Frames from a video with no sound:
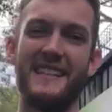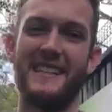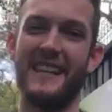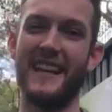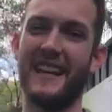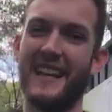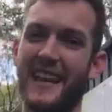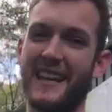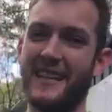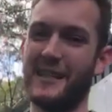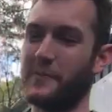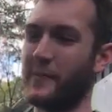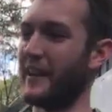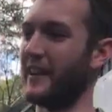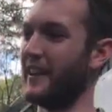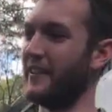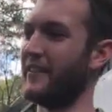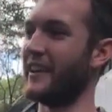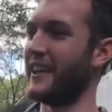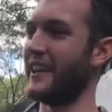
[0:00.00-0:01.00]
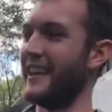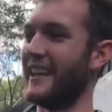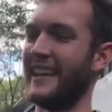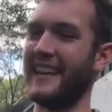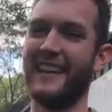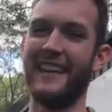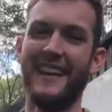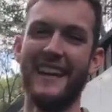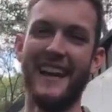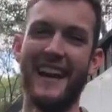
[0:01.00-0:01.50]
then, he's been living here
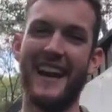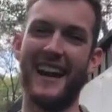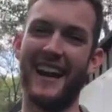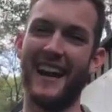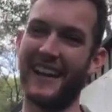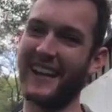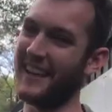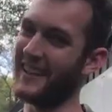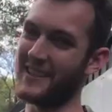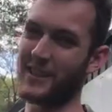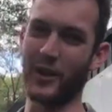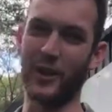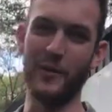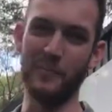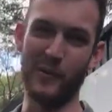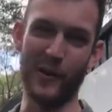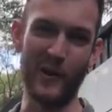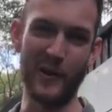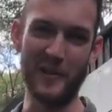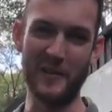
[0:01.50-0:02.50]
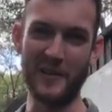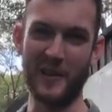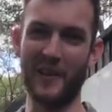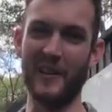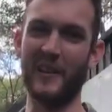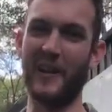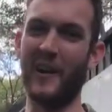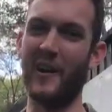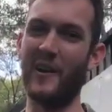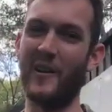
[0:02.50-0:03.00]
in his own pond
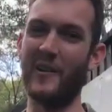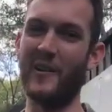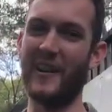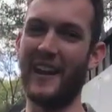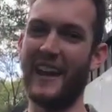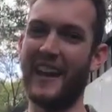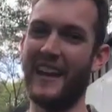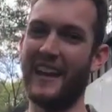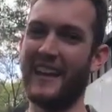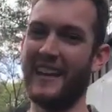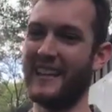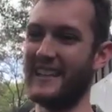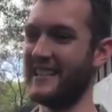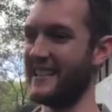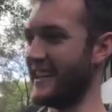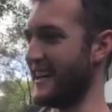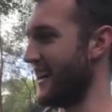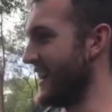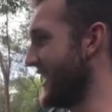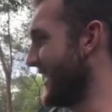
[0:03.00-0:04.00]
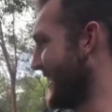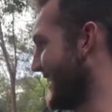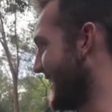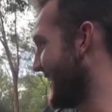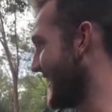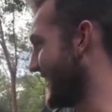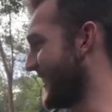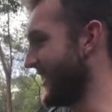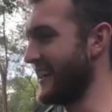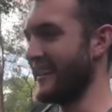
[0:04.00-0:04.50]
alone. And I
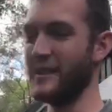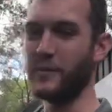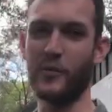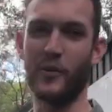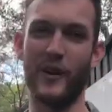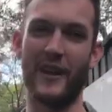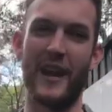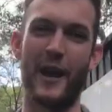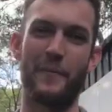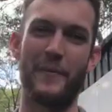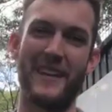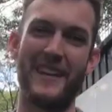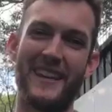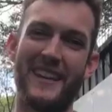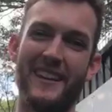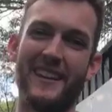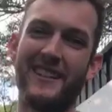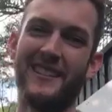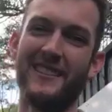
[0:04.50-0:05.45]
think he's pretty happy here.